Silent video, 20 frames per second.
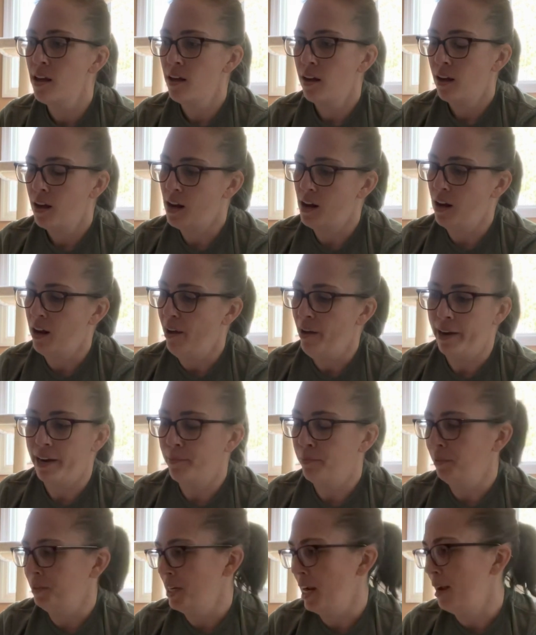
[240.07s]
a
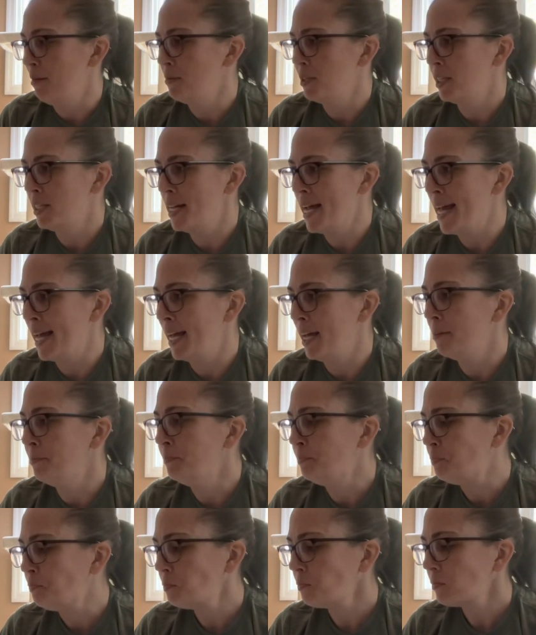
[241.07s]
couple times a day,
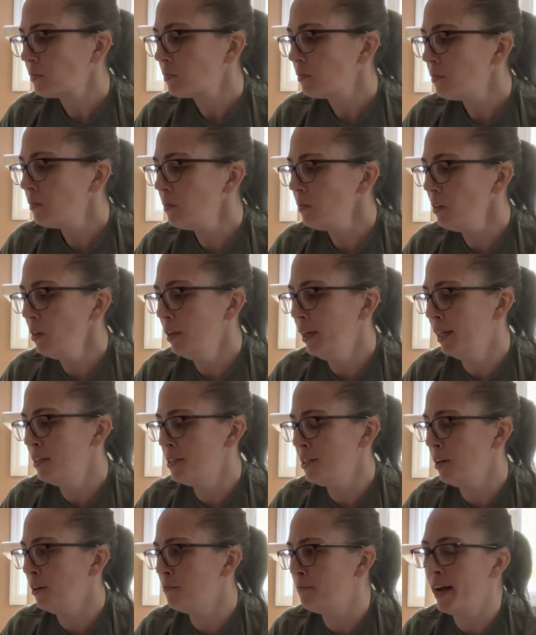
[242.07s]

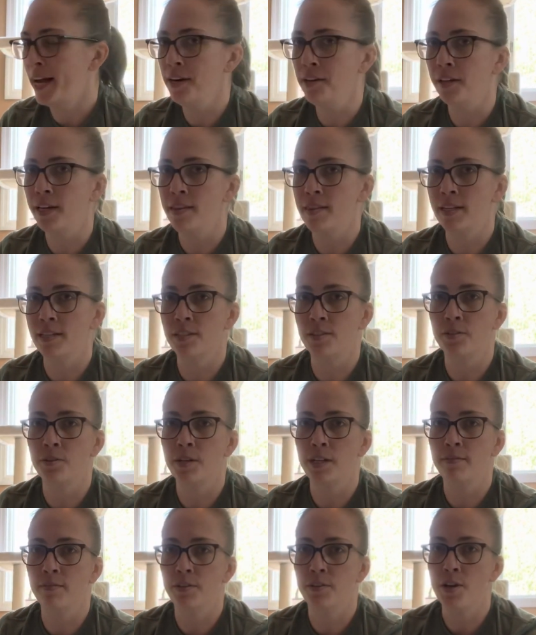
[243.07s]
until finally they just
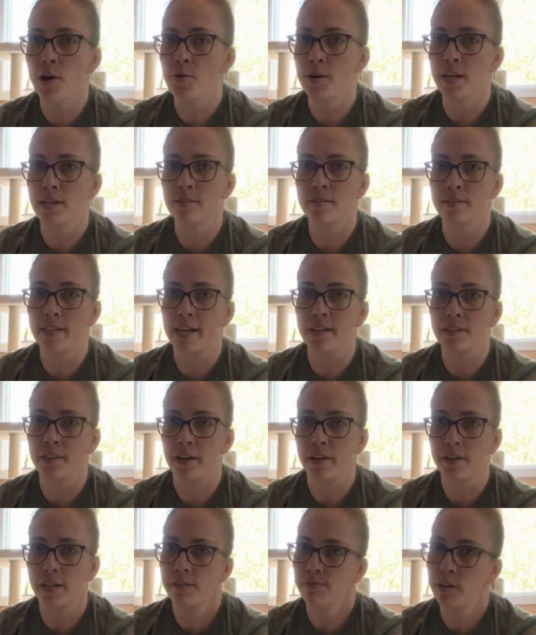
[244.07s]
don't even notice that
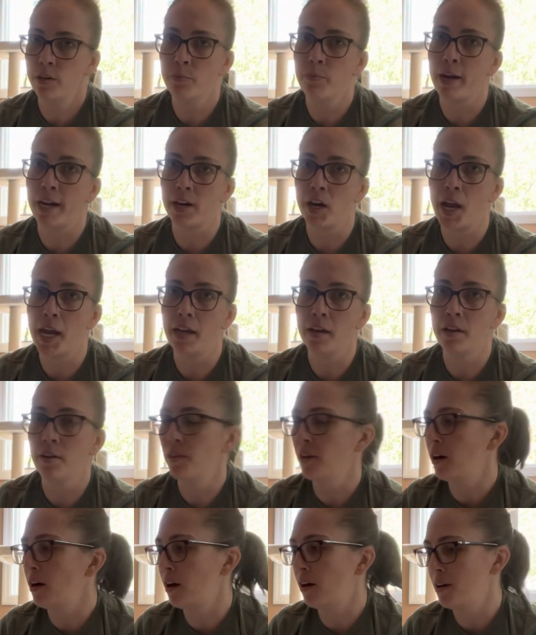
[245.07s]
they're even wearing
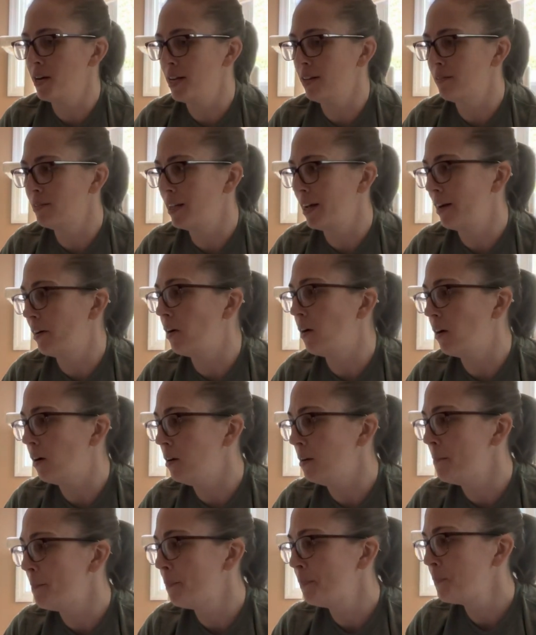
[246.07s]
the harness at
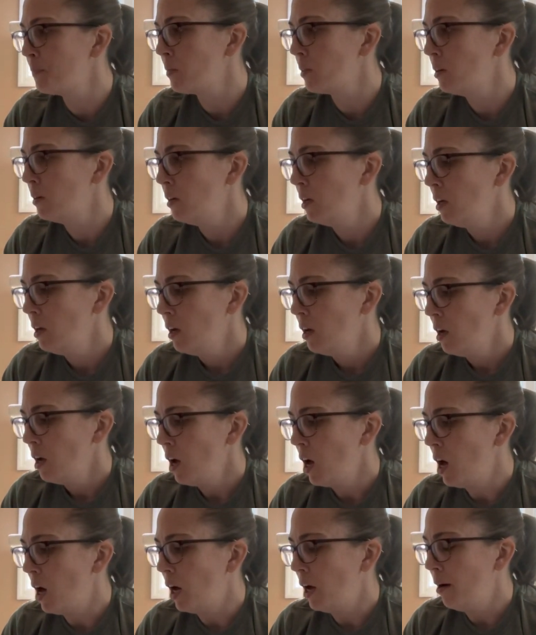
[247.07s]
all.
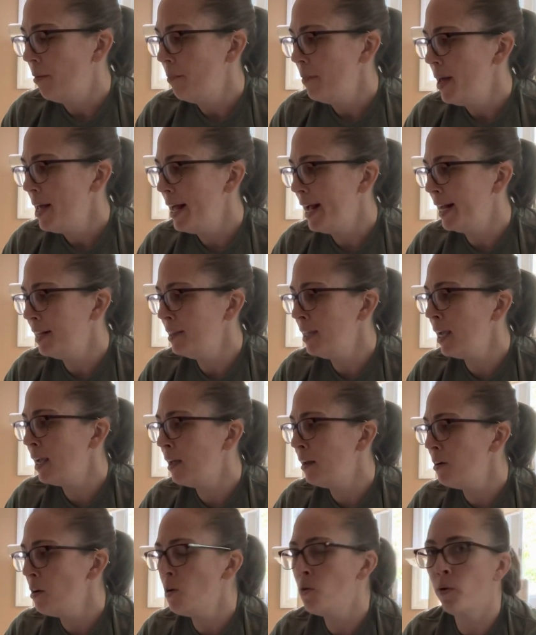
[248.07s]
And
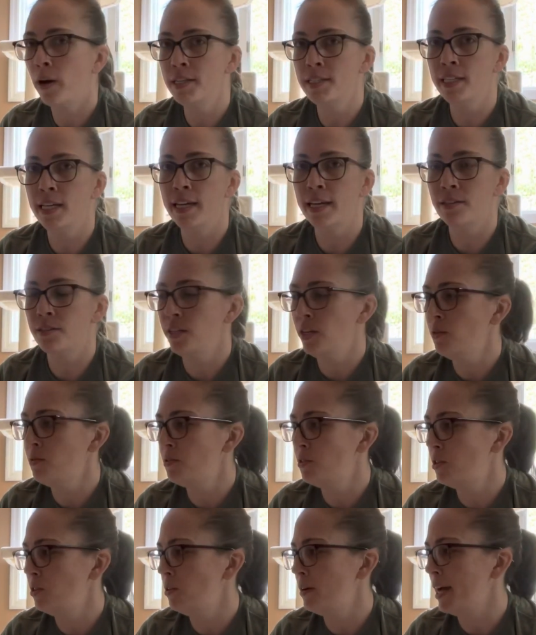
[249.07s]
then once he gets
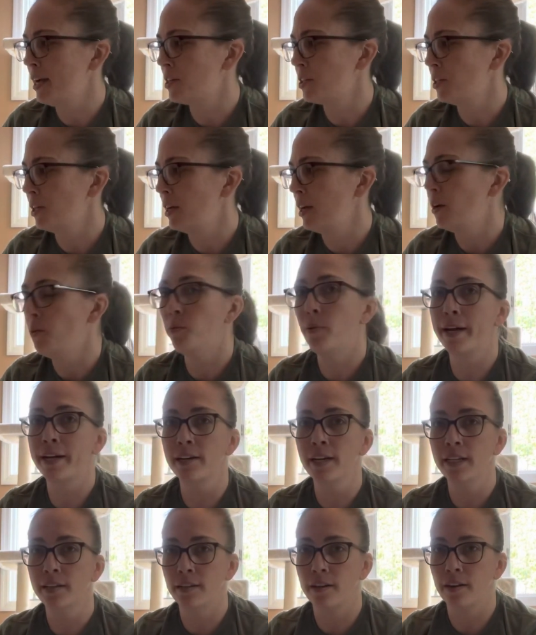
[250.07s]
used to actually
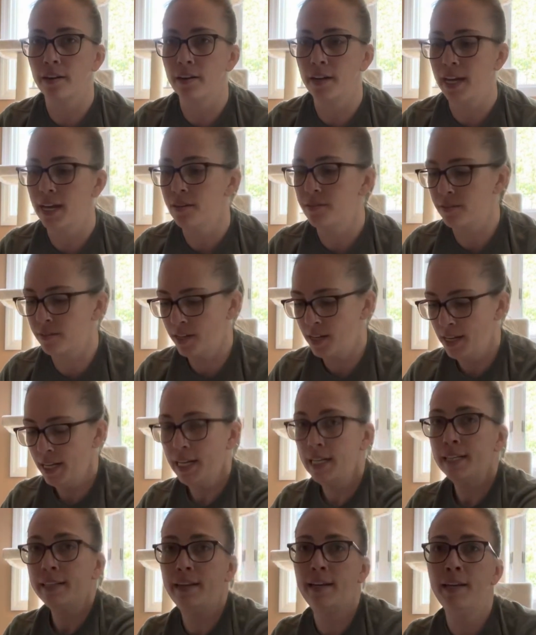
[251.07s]
wearing the harness,
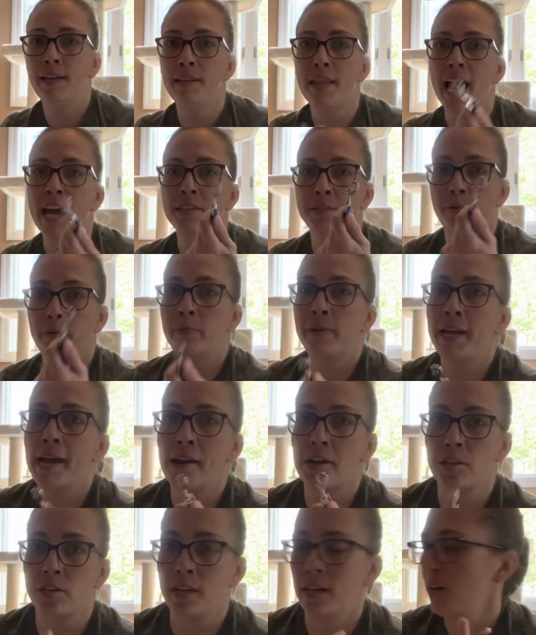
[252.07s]
then that's when we
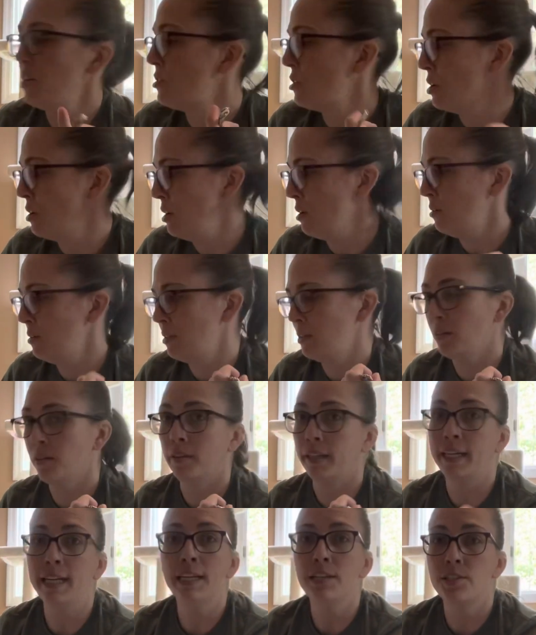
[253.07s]
actually introduce the
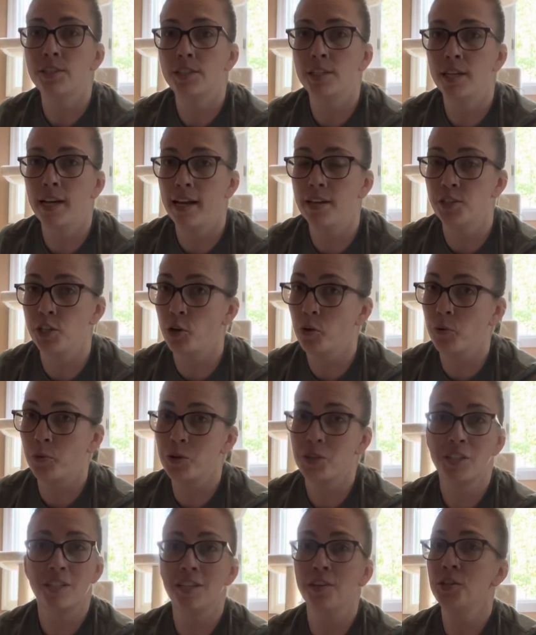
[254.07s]
leash. And so
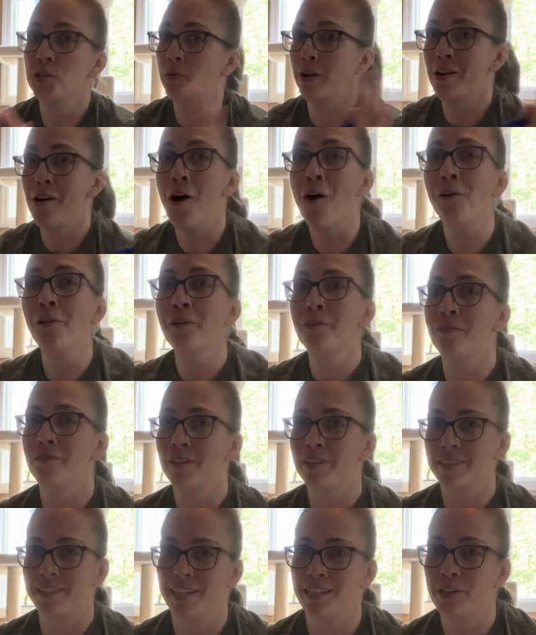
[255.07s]
we're still doing all of
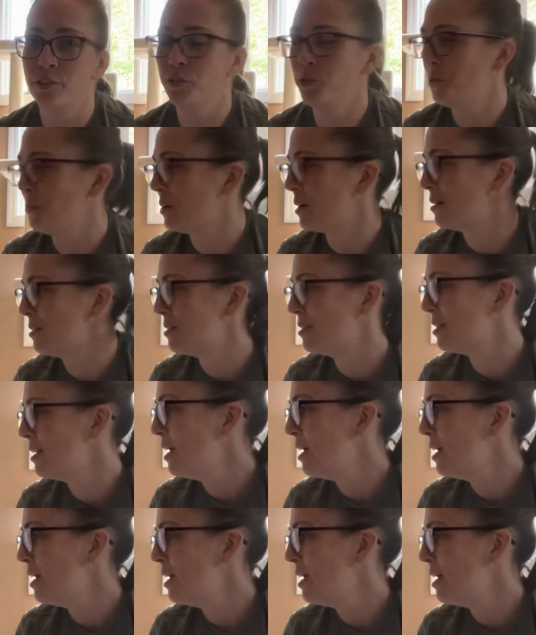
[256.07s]
this indoors